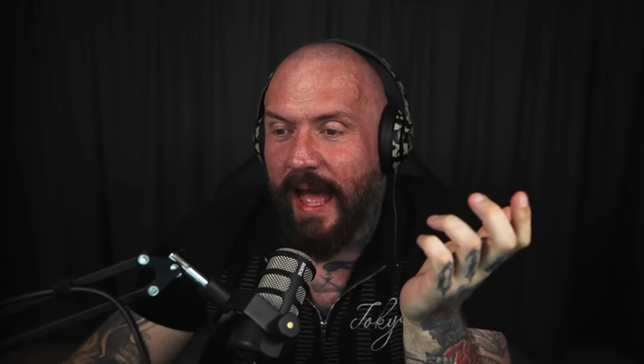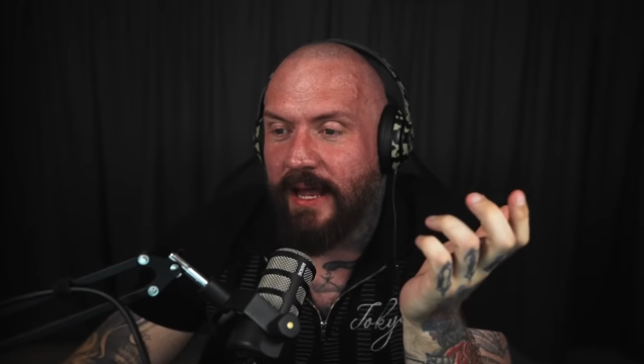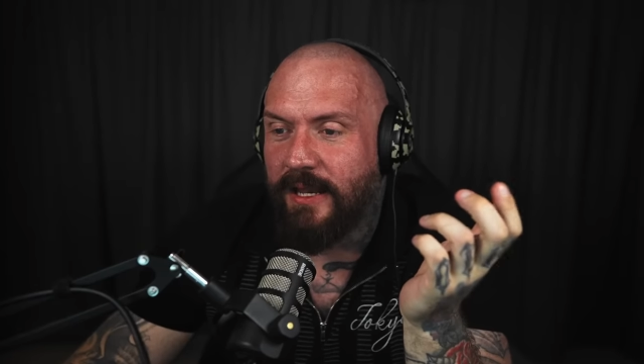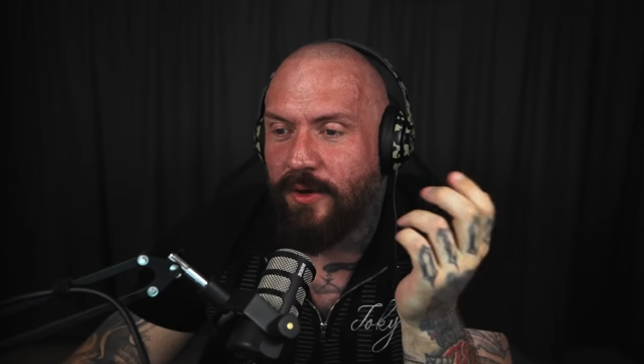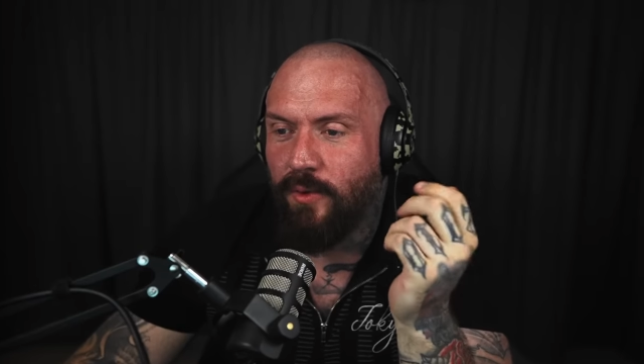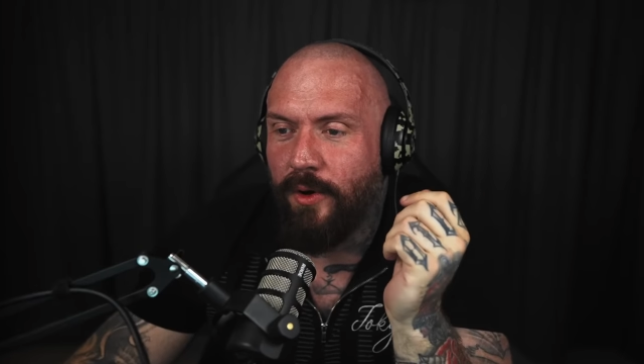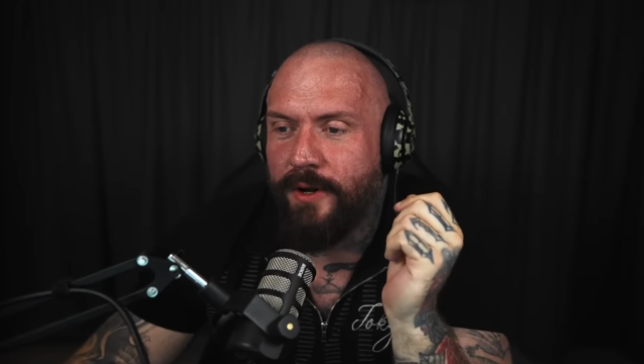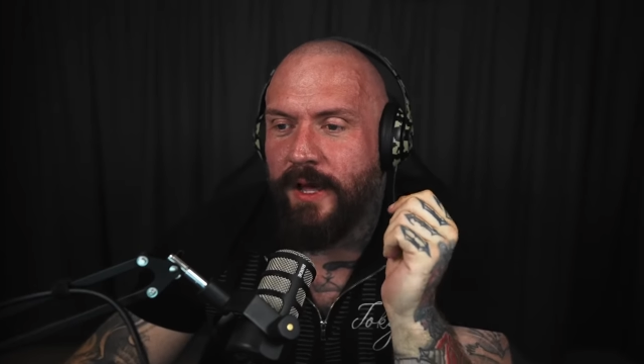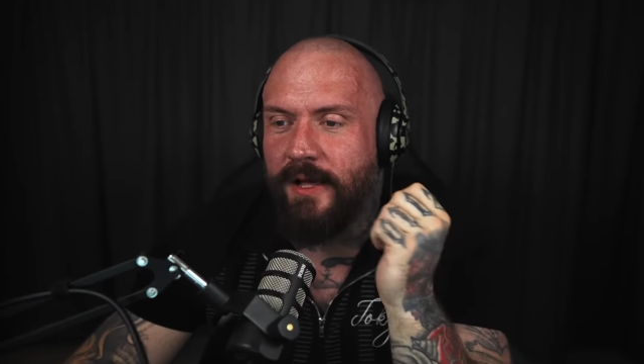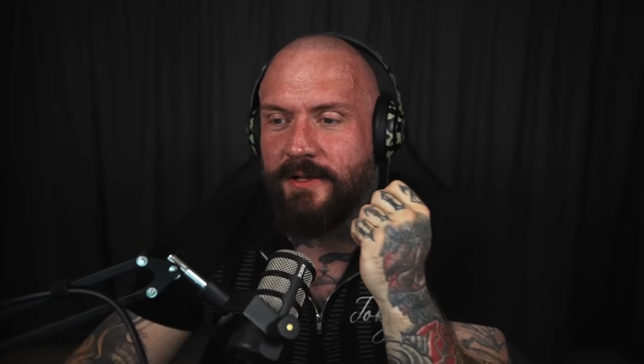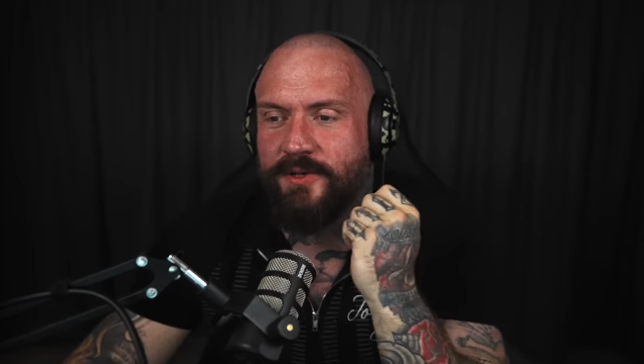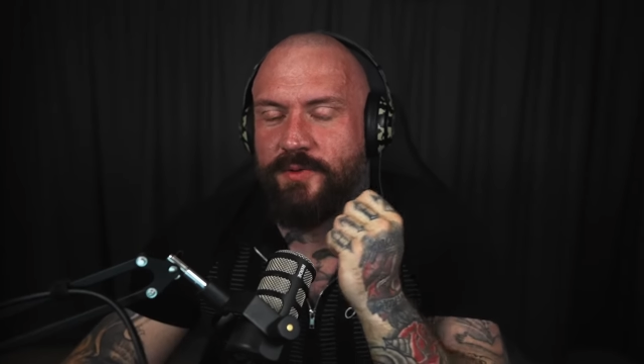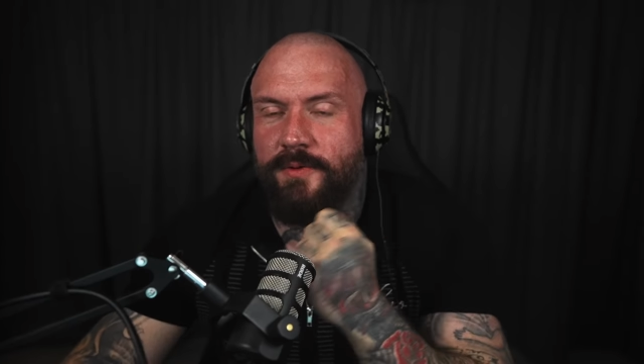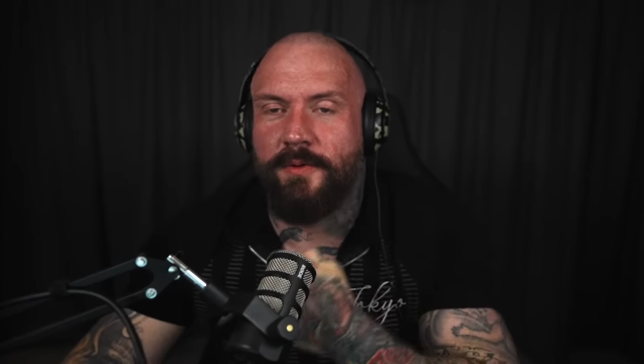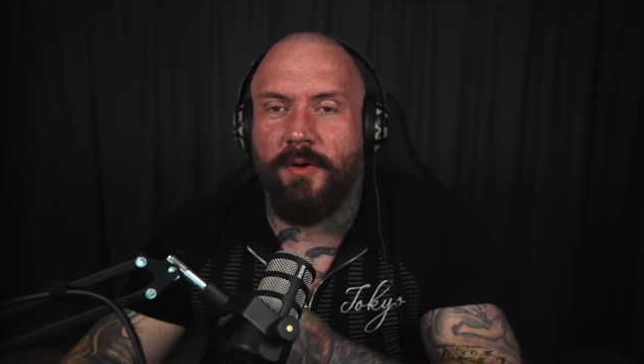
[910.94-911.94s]
anyone
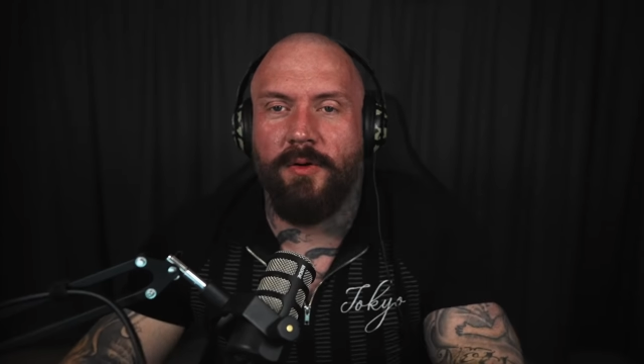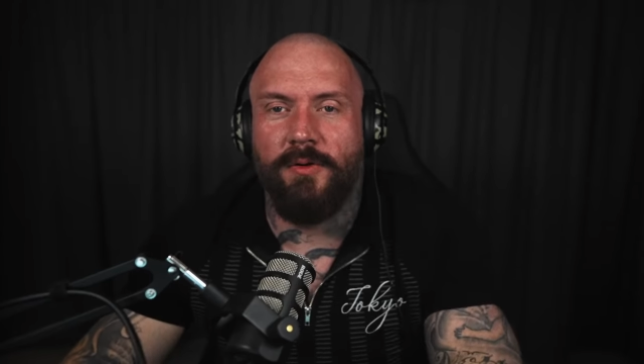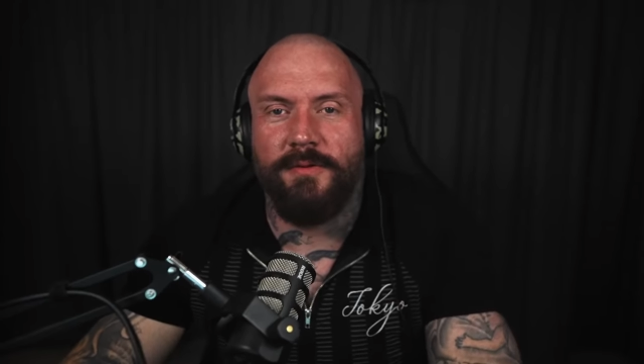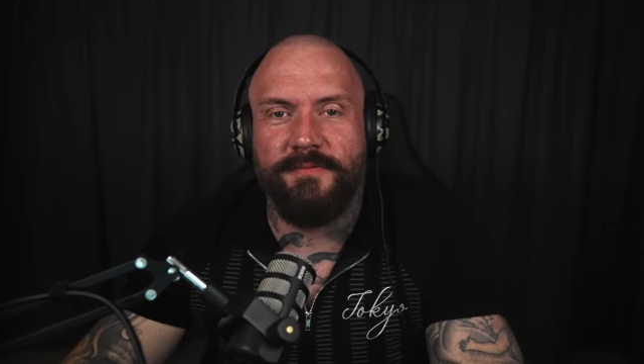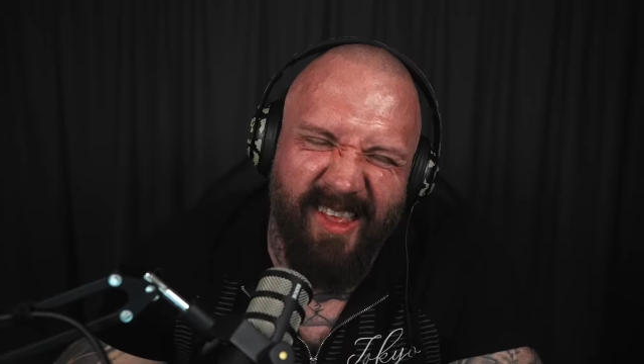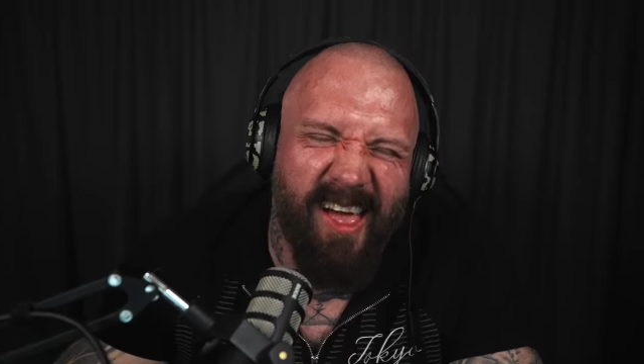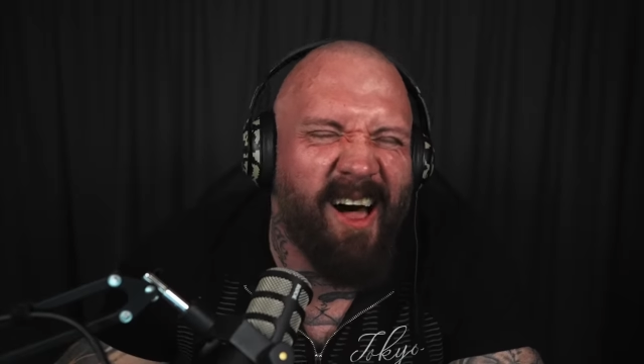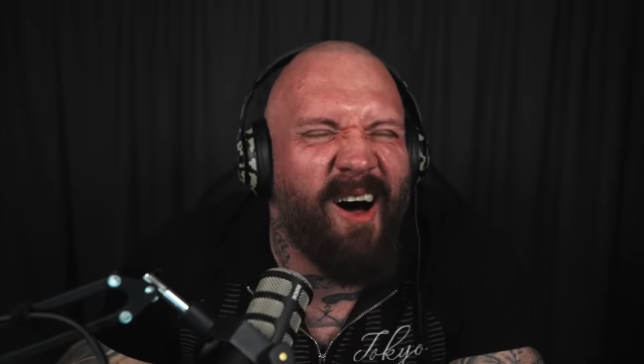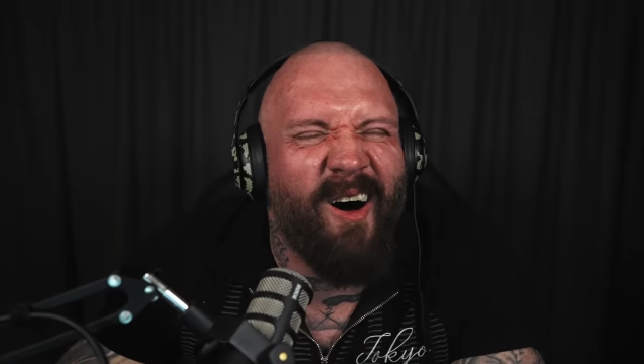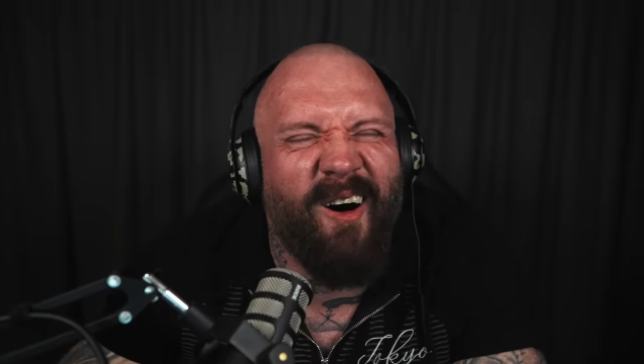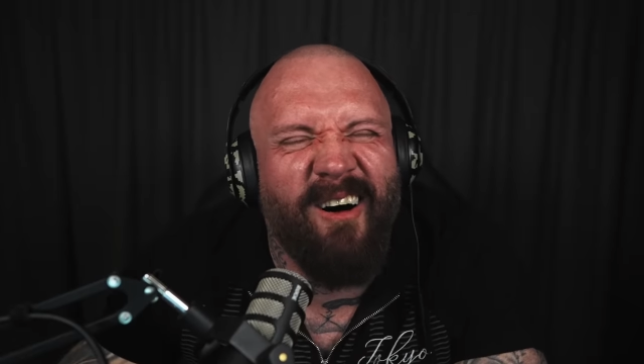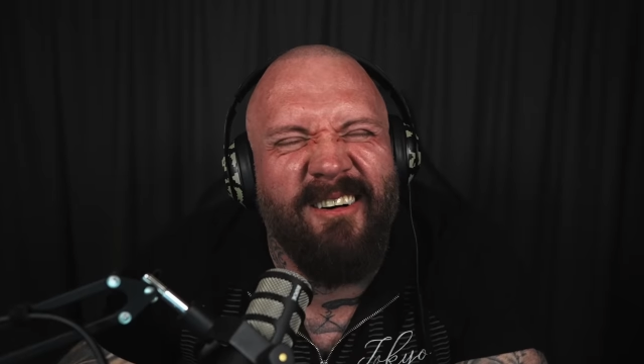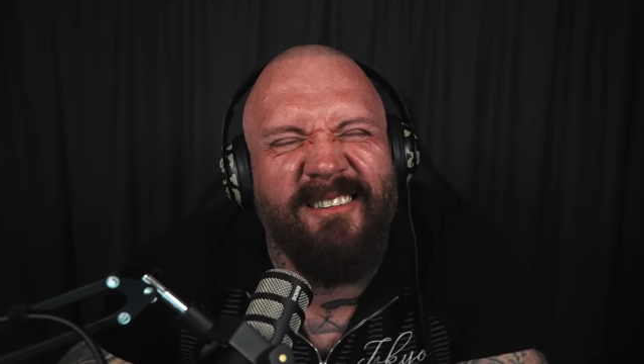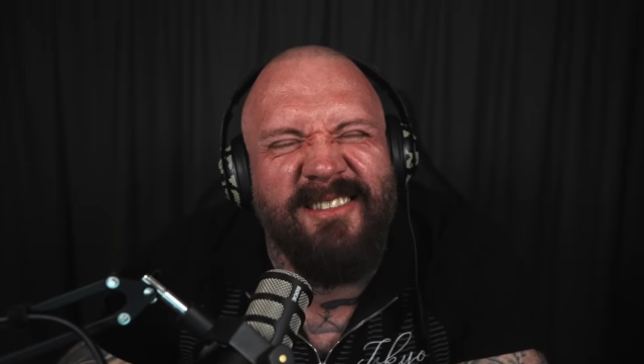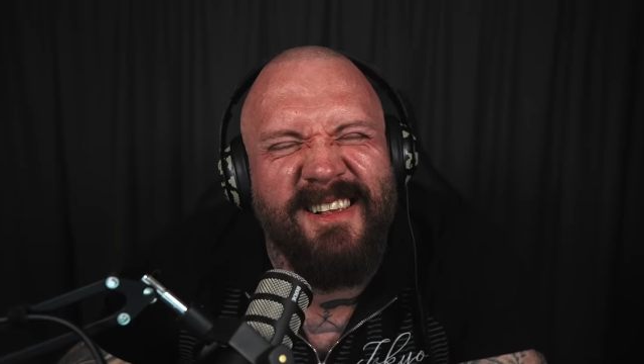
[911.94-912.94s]
else would go,
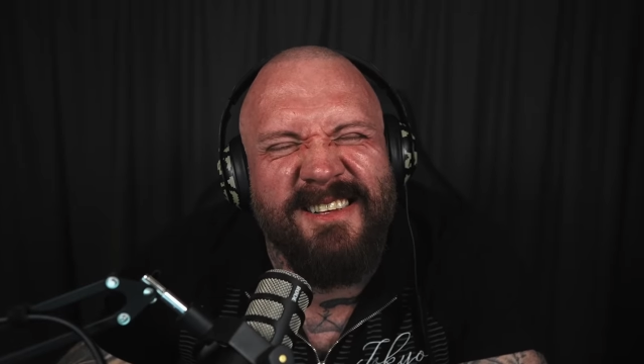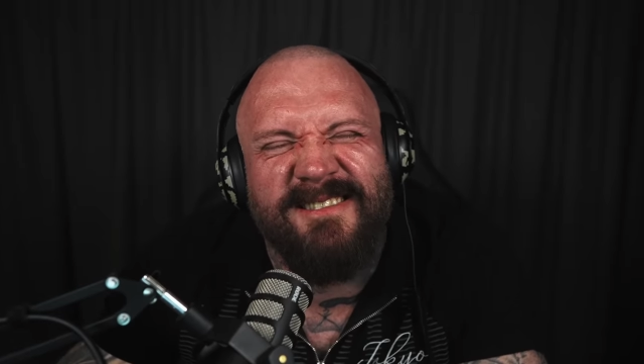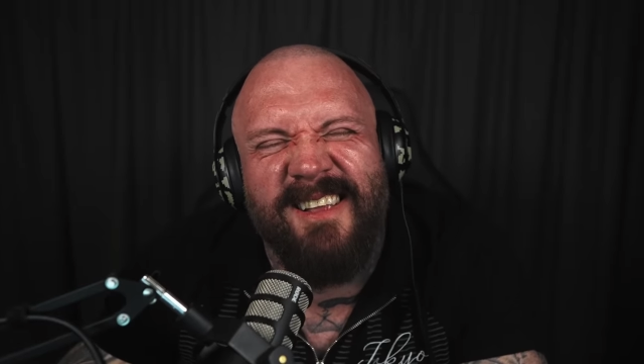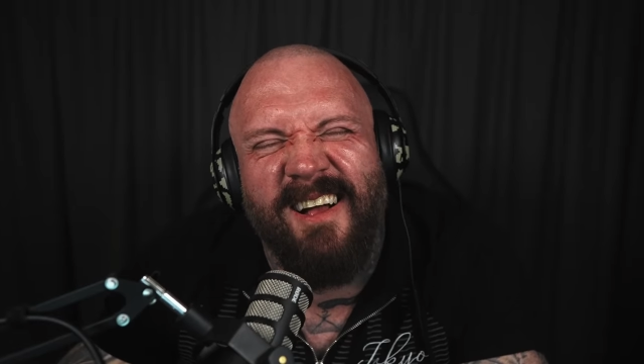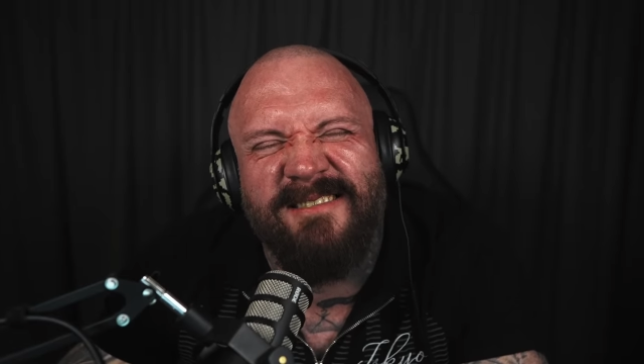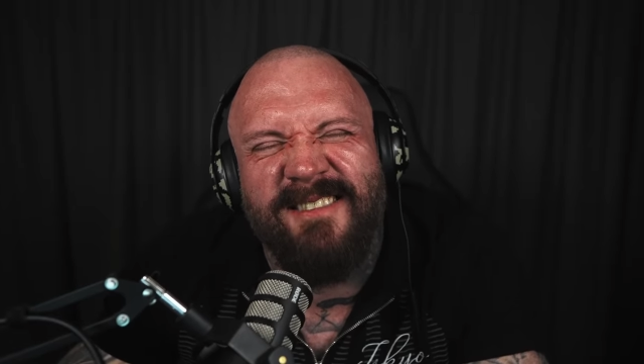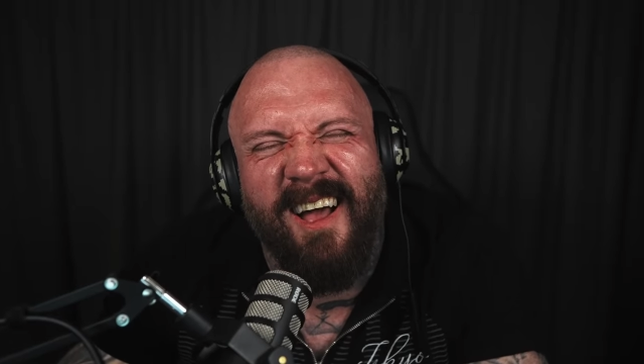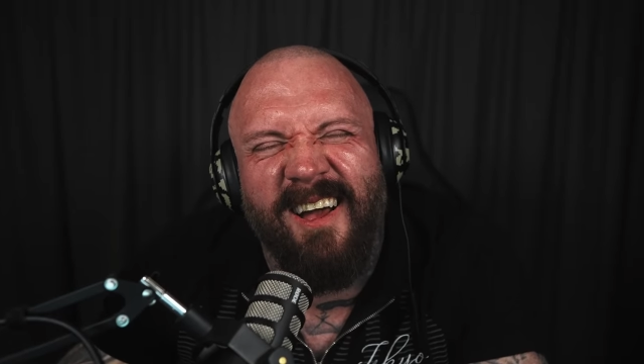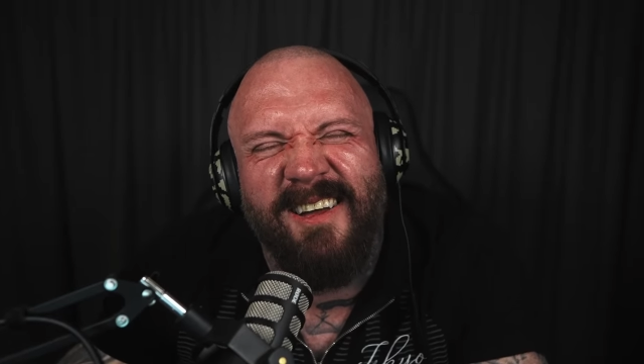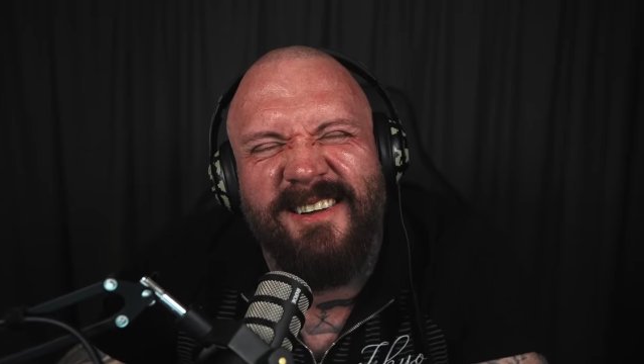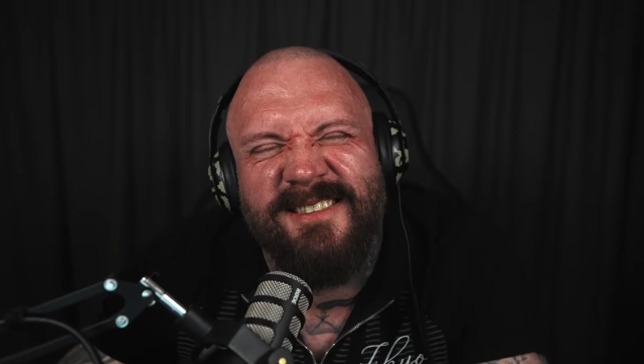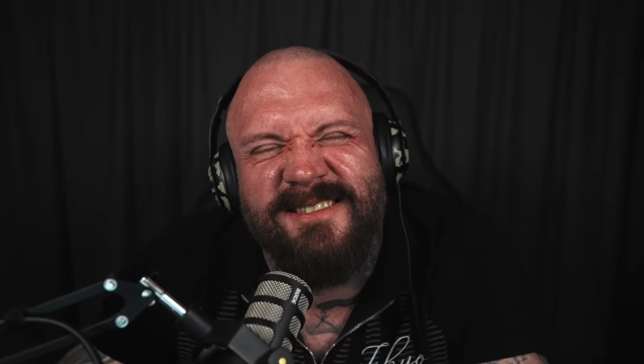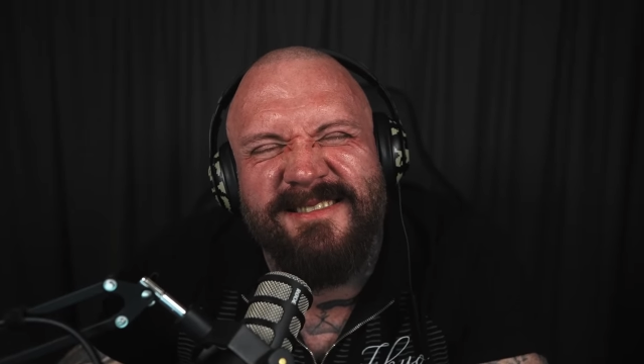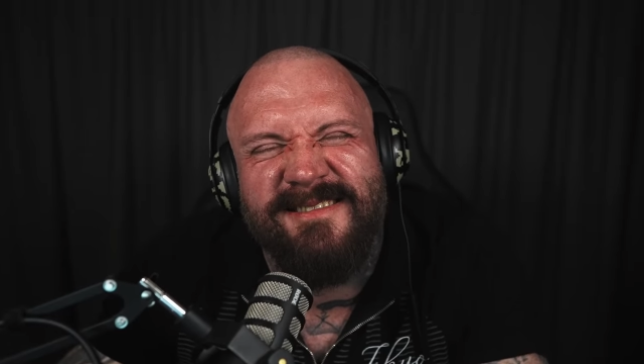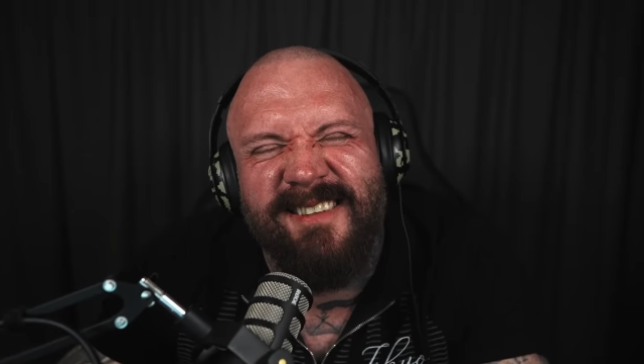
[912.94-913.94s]
oh, this is not
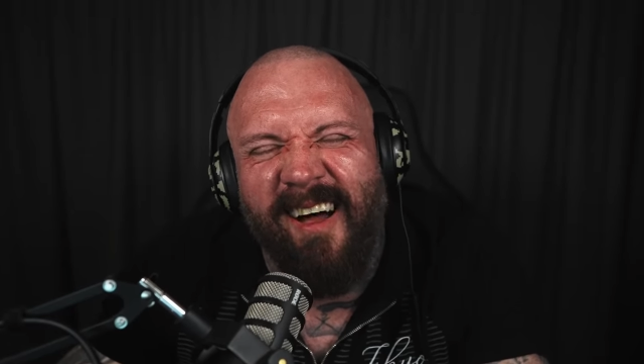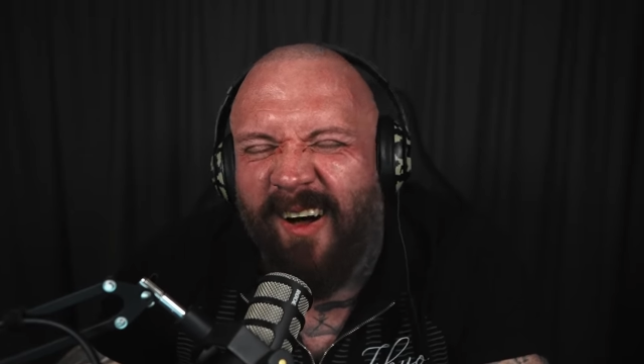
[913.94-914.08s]
nice.